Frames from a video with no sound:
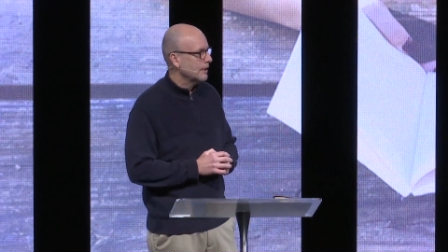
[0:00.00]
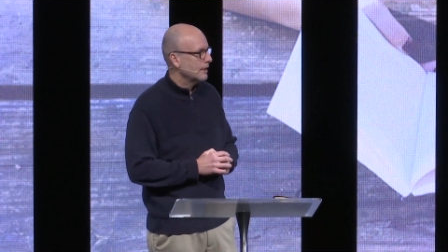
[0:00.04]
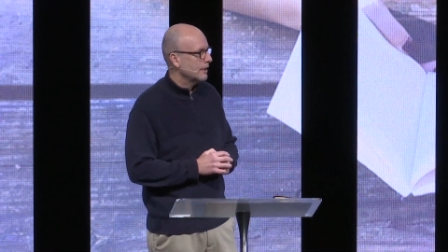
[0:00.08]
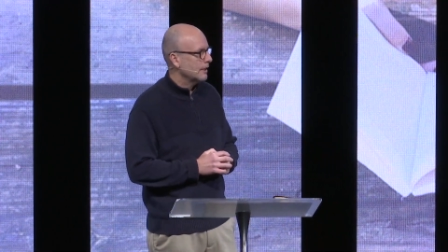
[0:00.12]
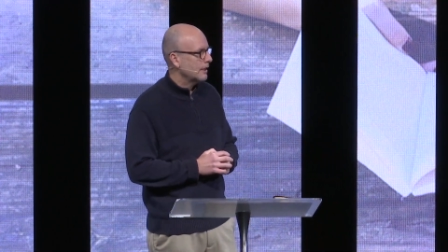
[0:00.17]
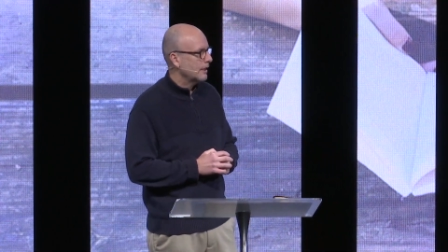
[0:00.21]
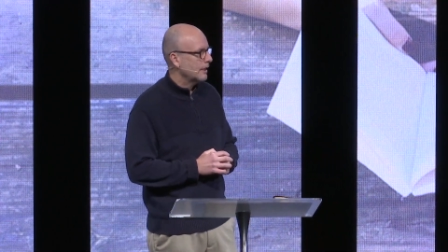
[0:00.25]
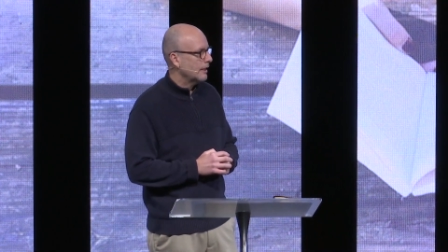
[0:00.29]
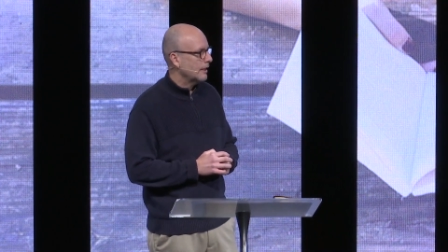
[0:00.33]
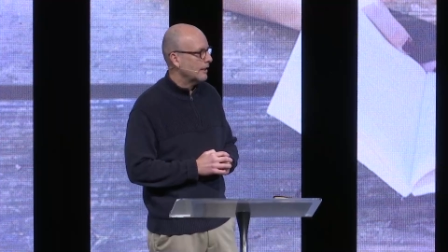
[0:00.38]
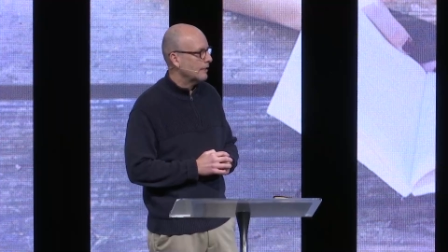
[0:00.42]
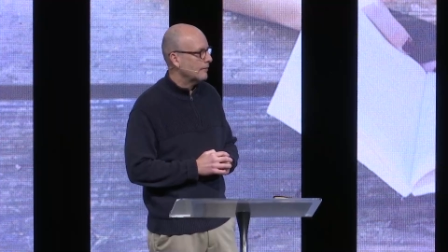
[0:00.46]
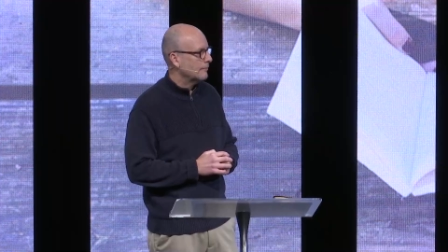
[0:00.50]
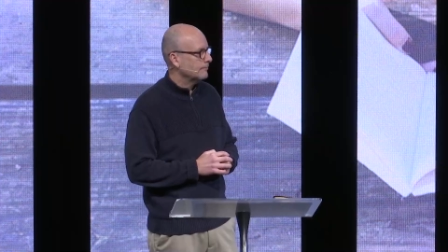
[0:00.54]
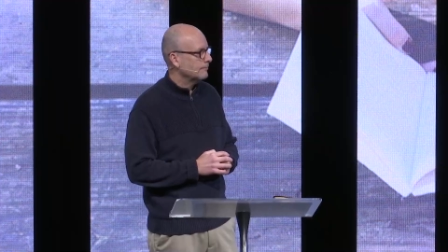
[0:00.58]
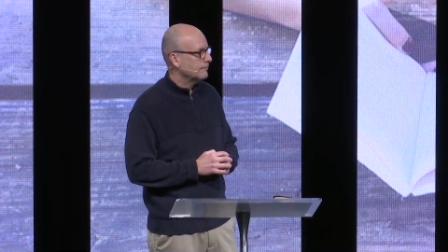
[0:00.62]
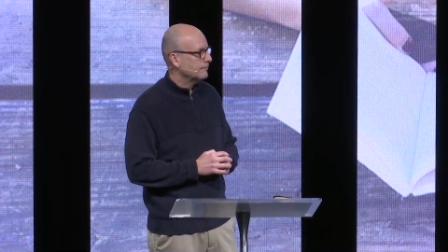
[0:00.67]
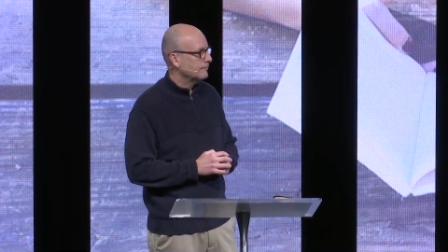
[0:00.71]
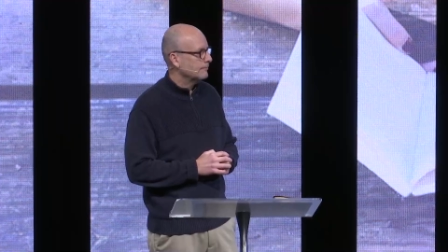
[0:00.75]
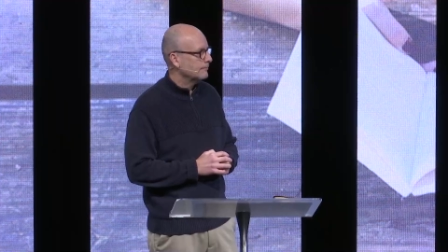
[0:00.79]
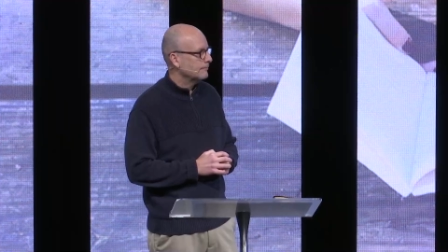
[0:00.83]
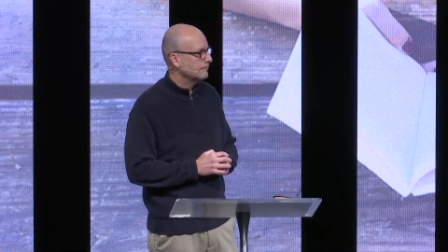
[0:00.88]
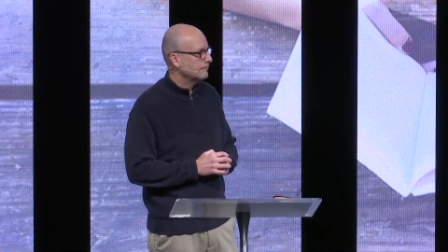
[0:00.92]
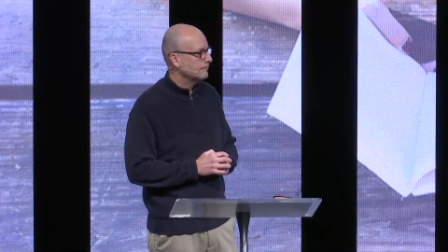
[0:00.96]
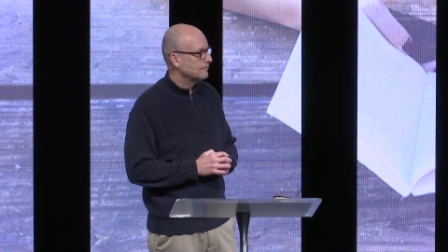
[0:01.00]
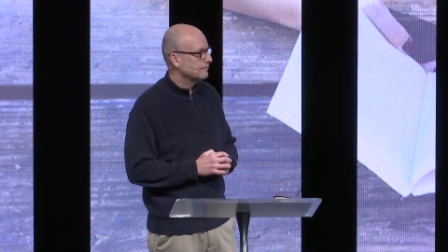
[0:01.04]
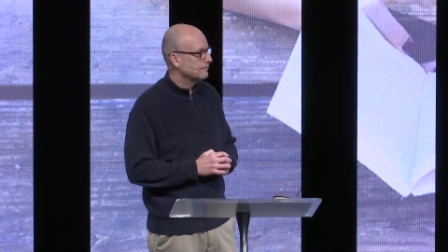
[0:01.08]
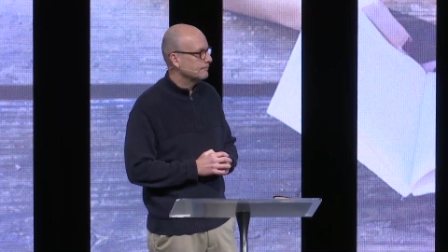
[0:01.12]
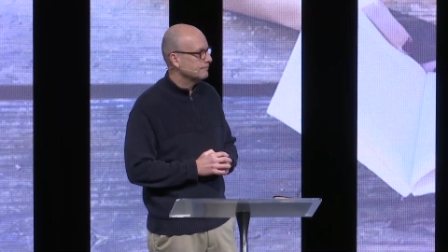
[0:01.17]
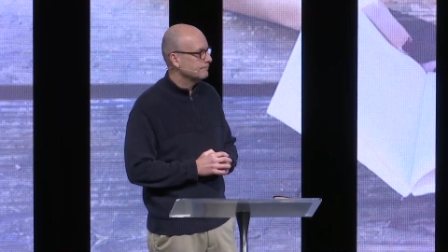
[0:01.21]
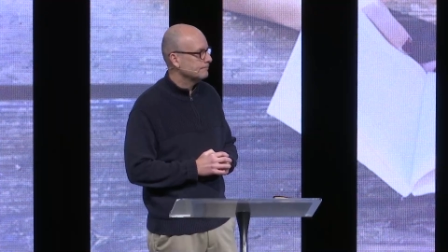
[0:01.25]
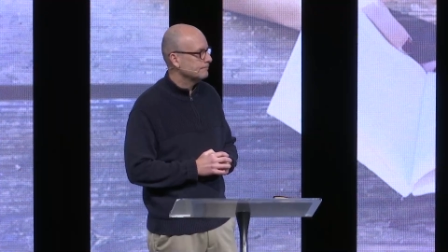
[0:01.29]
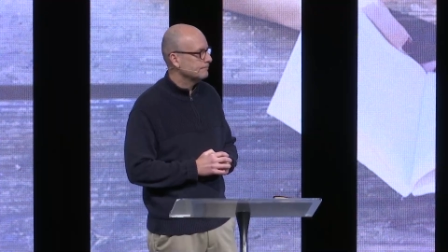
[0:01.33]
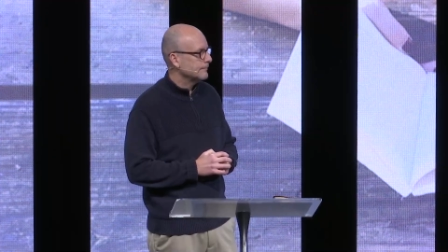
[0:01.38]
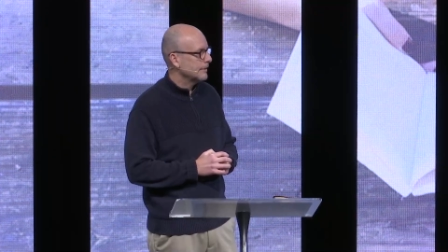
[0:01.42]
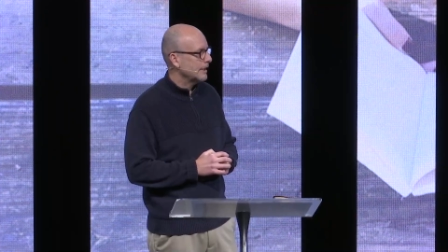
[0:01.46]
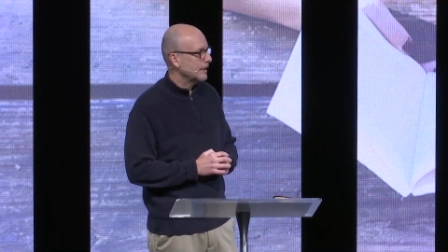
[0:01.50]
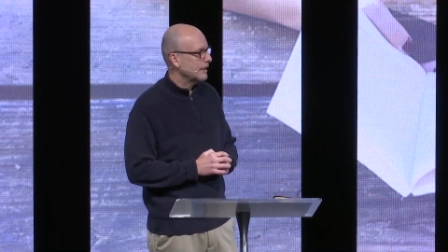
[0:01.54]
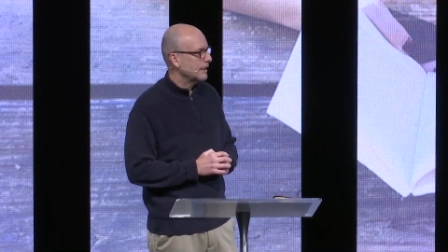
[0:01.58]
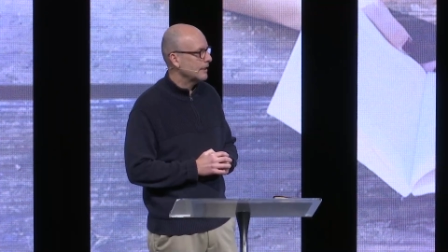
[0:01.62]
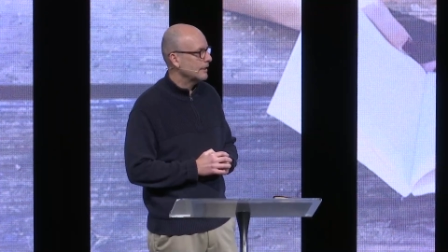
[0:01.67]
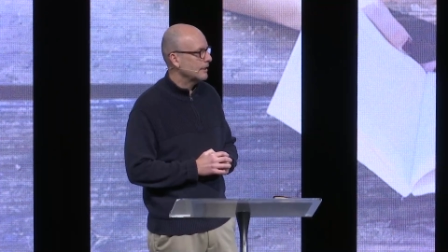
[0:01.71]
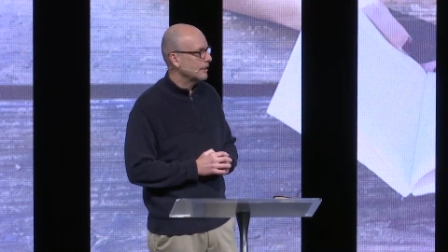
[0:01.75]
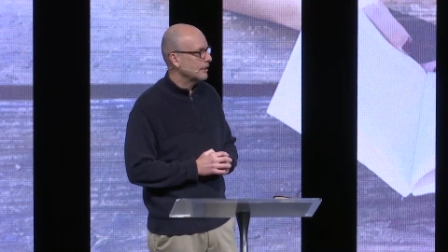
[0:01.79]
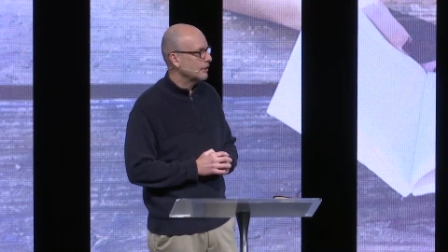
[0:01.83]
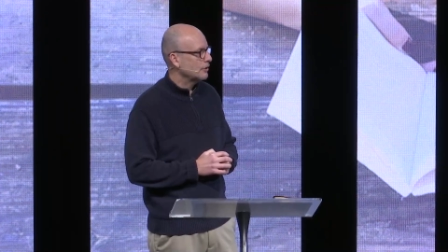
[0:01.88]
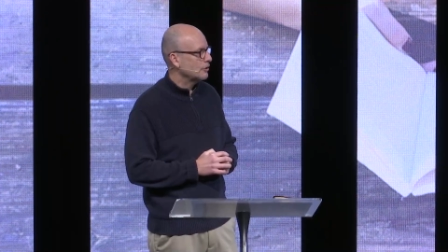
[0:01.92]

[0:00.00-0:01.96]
uh, in